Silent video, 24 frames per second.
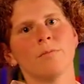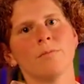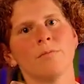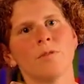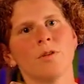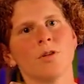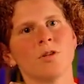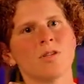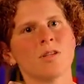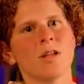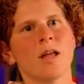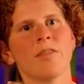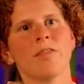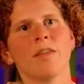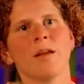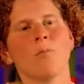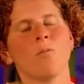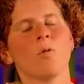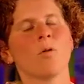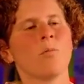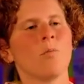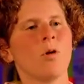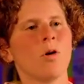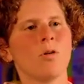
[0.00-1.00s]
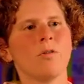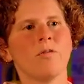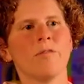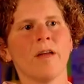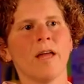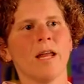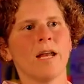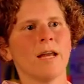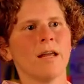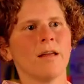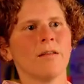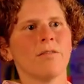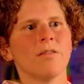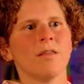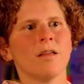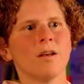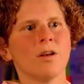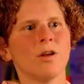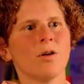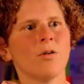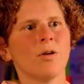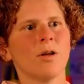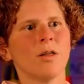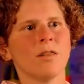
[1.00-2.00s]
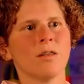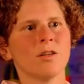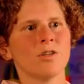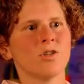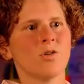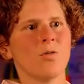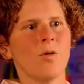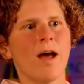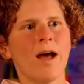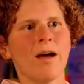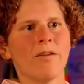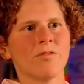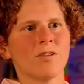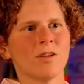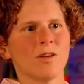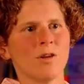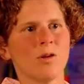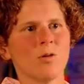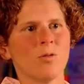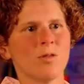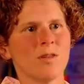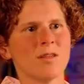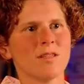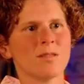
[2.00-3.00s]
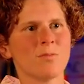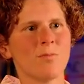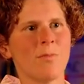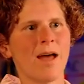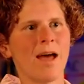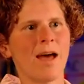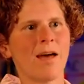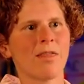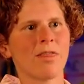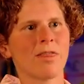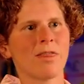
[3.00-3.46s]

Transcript: there's nothing more motivating than knowing that you have to know this math